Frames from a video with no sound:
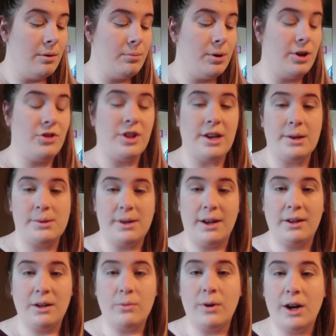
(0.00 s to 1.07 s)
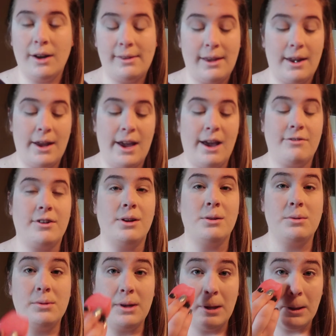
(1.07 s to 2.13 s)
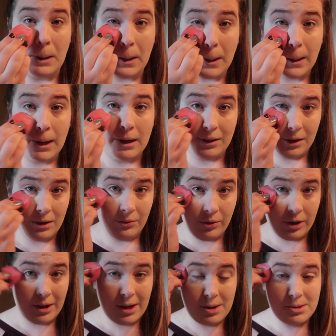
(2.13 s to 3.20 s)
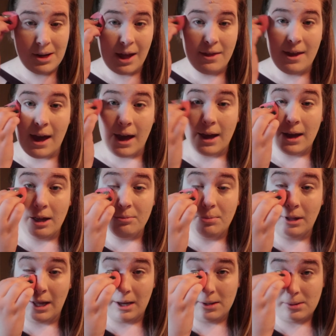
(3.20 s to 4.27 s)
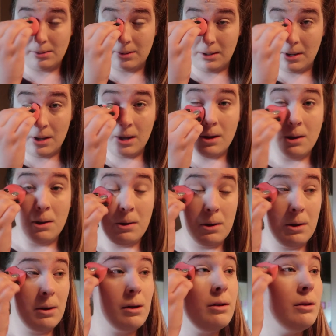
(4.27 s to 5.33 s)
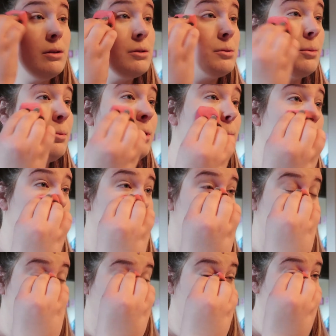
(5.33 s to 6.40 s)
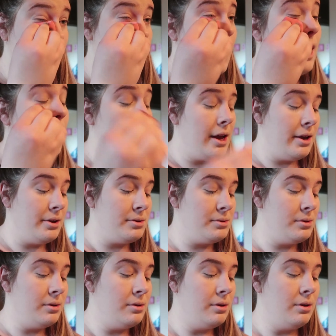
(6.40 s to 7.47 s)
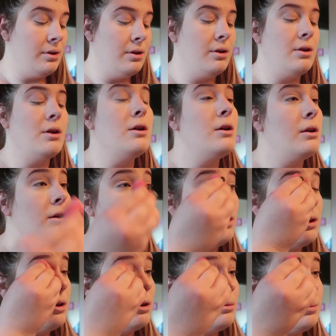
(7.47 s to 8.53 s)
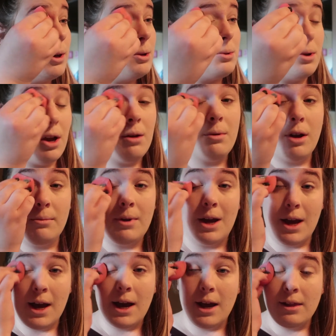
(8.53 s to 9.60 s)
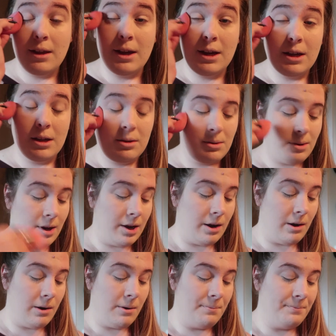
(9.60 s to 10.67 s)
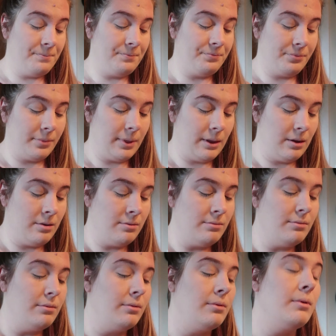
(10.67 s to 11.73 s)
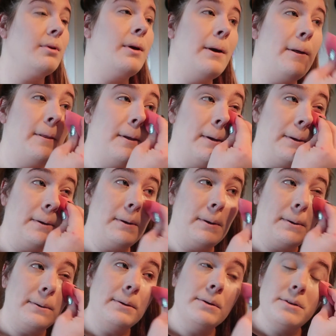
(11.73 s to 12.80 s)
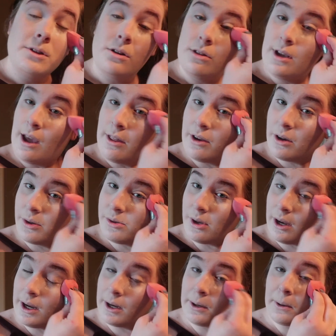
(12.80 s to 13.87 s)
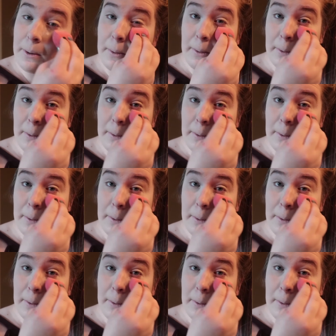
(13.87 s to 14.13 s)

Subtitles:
put this anywhere that I have concealer and really set that in place. So I'm going to put it underneath my eyes, put some on my eyelids here, and then do the other side.